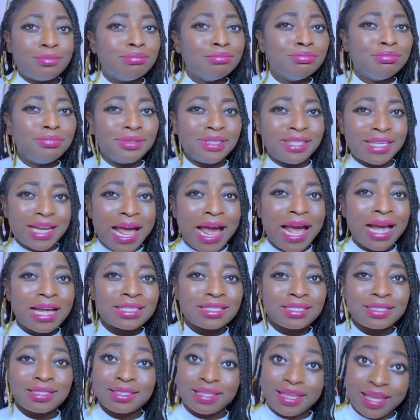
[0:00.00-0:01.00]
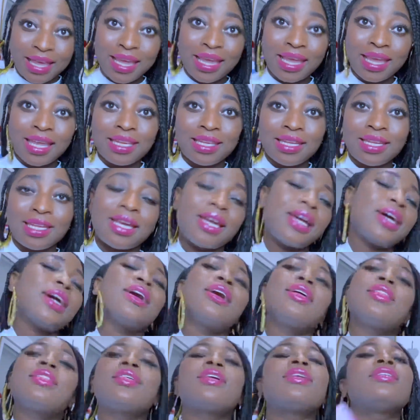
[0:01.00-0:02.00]
black skin,
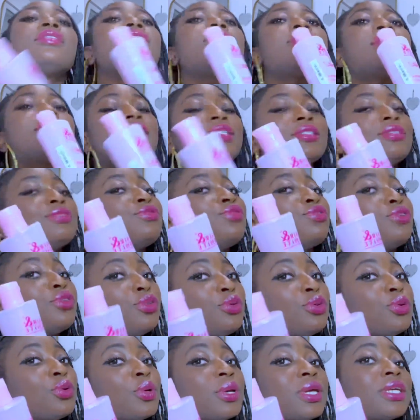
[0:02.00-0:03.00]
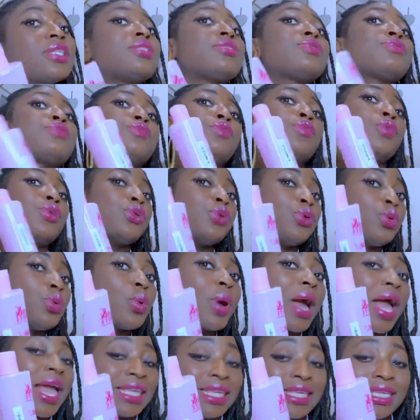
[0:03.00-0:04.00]
yeah, then this video is for
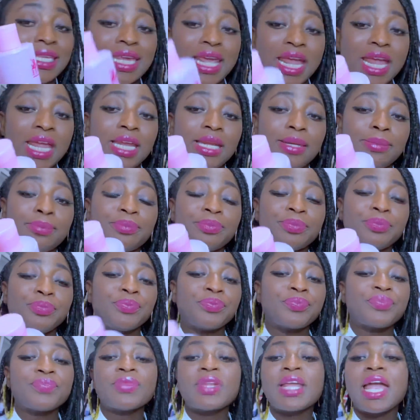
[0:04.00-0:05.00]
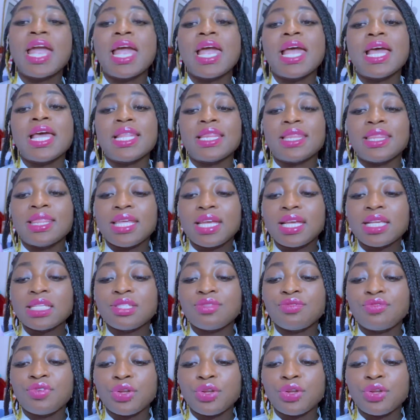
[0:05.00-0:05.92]
you again. This